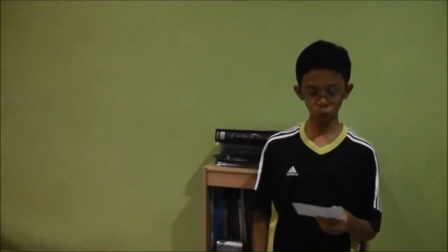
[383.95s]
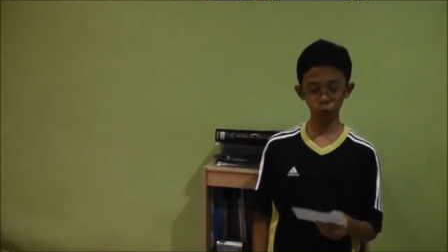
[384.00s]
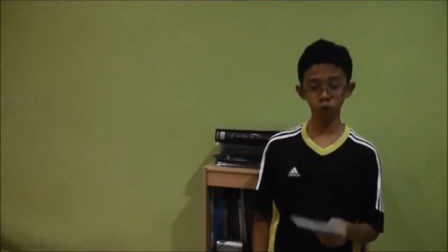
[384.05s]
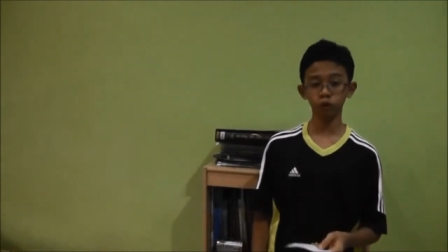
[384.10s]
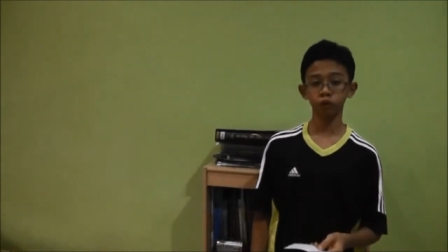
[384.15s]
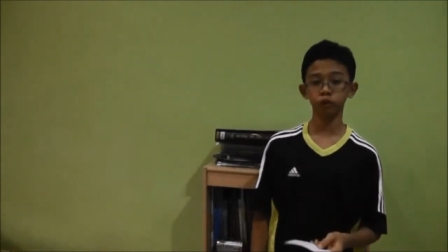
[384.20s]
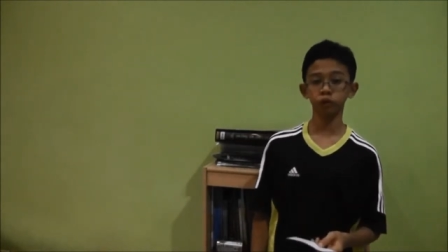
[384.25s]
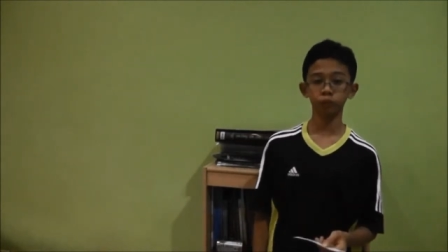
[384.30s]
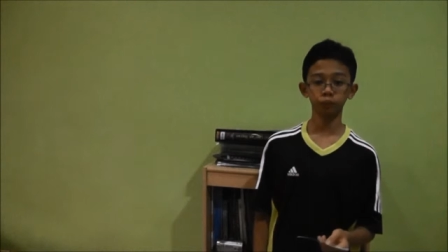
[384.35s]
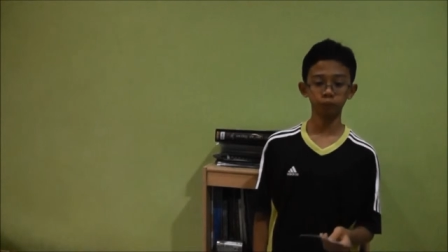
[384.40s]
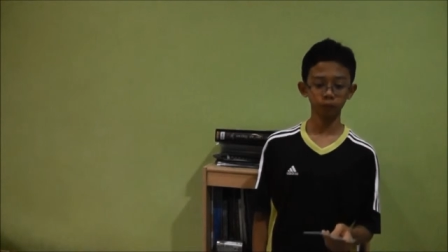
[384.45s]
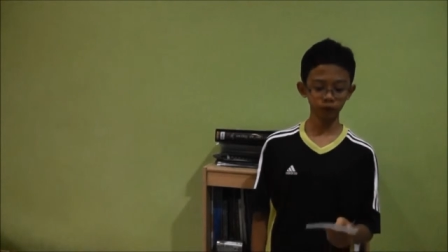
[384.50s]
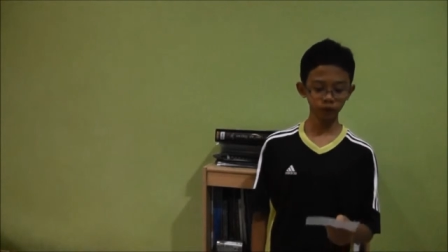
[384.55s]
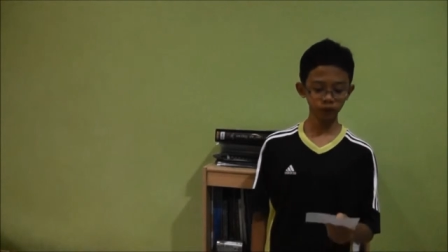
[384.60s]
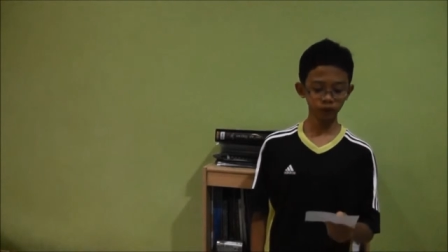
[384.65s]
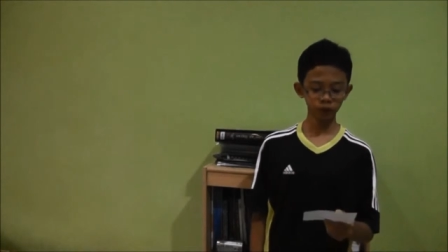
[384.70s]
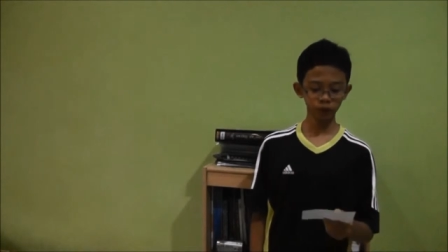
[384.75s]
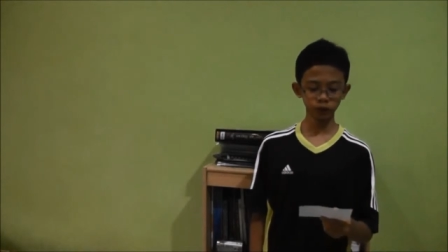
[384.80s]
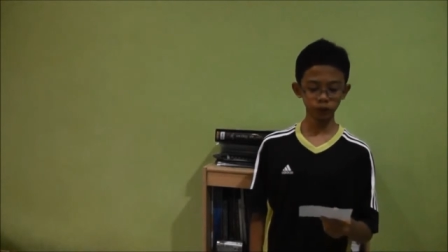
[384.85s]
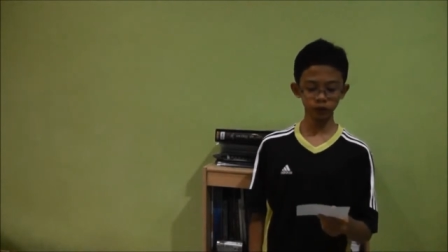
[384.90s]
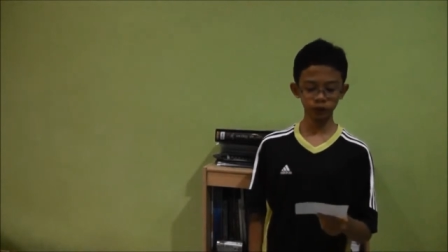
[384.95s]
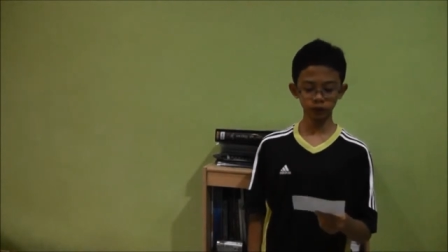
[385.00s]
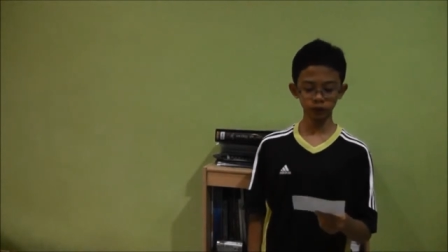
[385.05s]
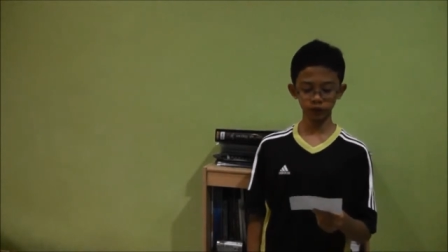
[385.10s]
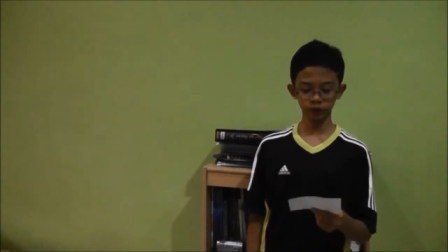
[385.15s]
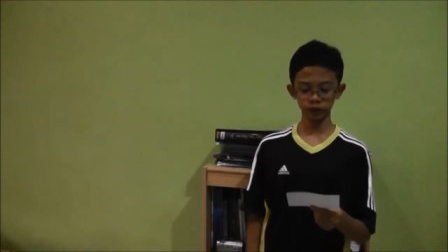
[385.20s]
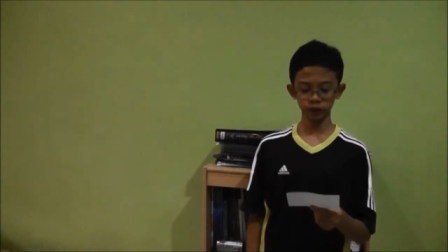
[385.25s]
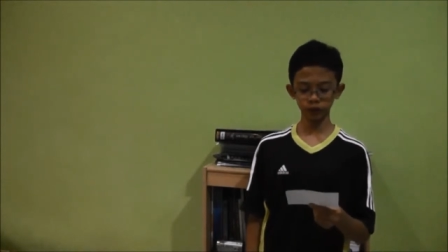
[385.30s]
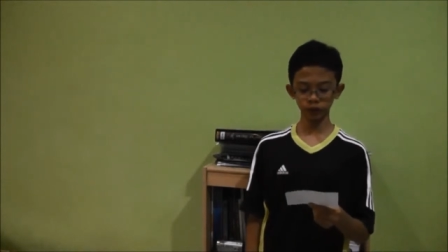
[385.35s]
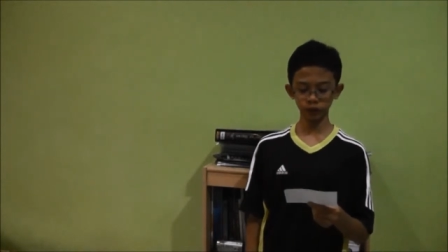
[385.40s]
rock your body, just like I
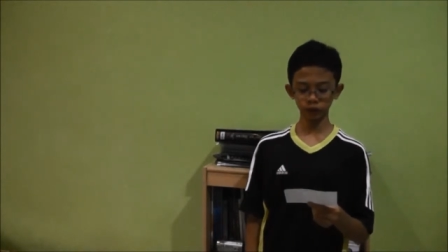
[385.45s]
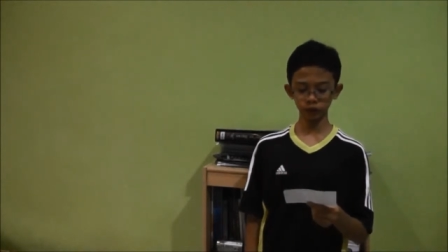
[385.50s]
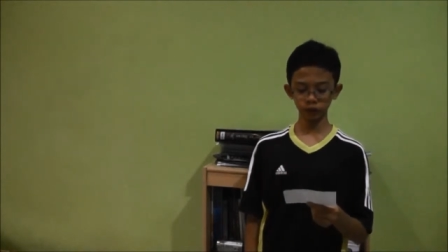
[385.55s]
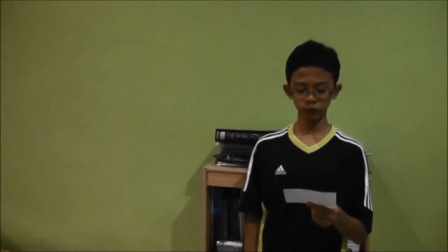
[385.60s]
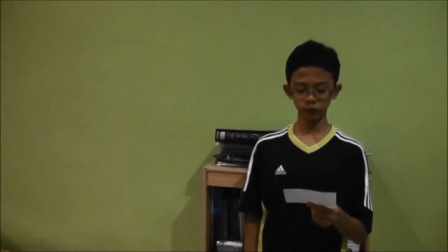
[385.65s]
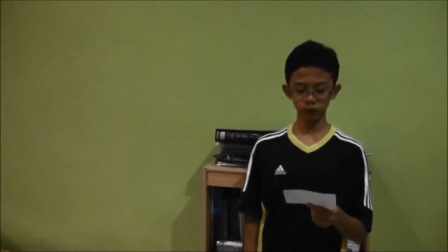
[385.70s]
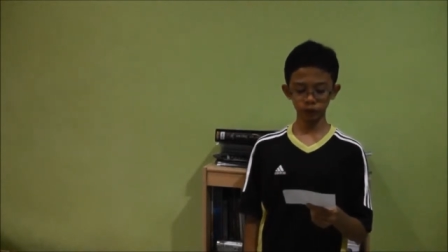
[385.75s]
said.